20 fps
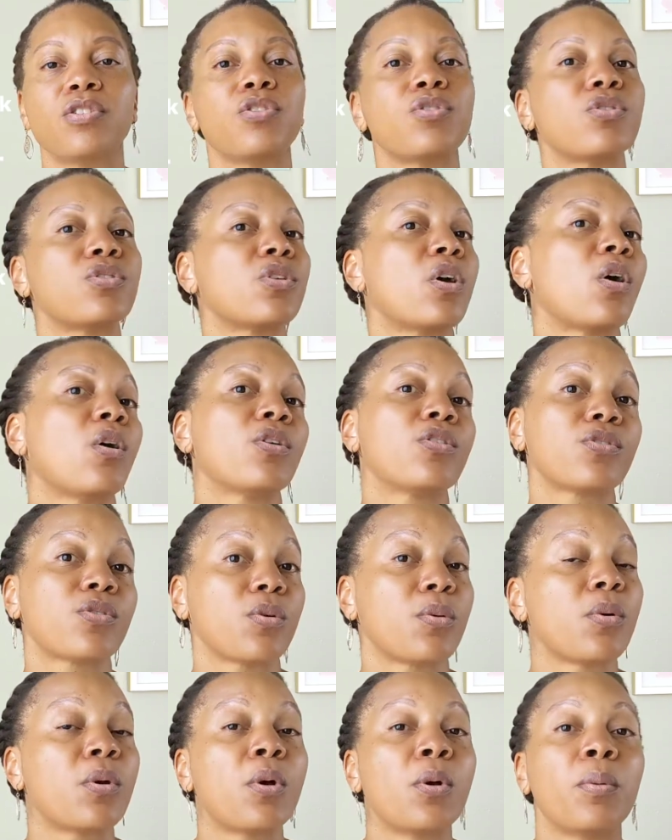You could
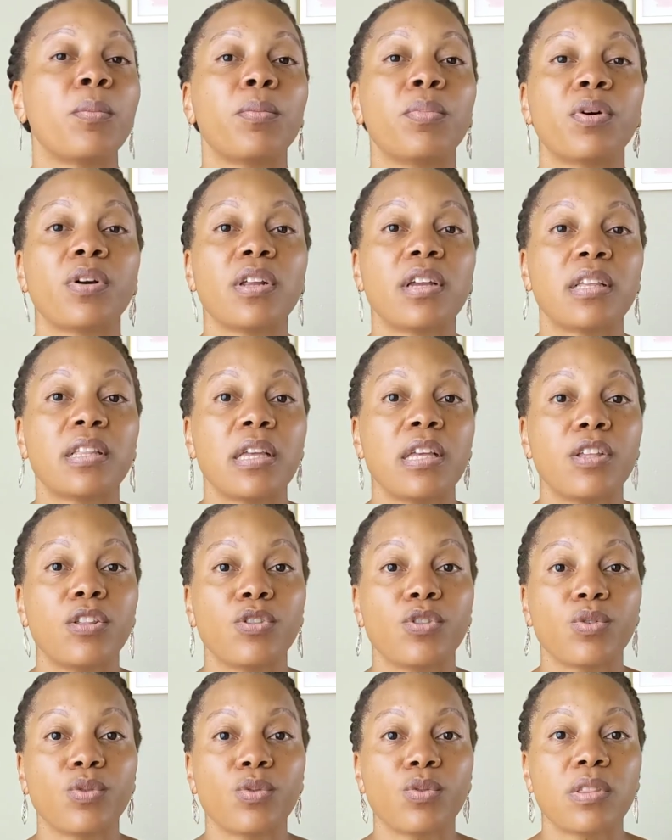also put it
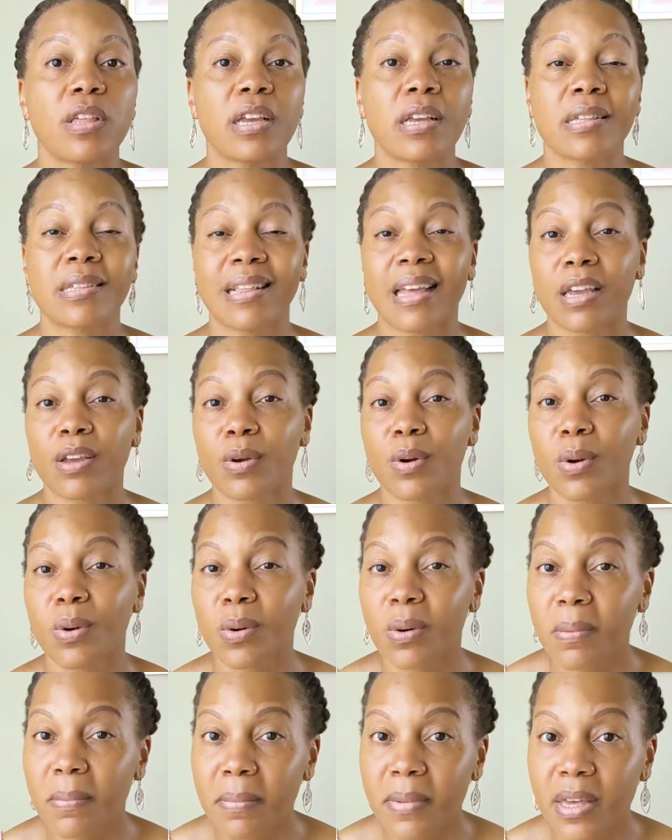into things like
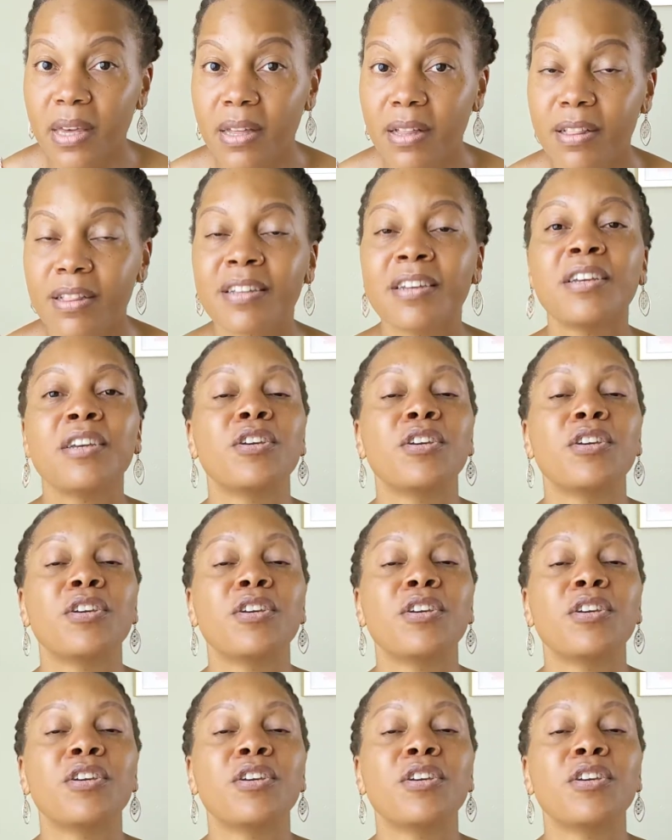oatmeal.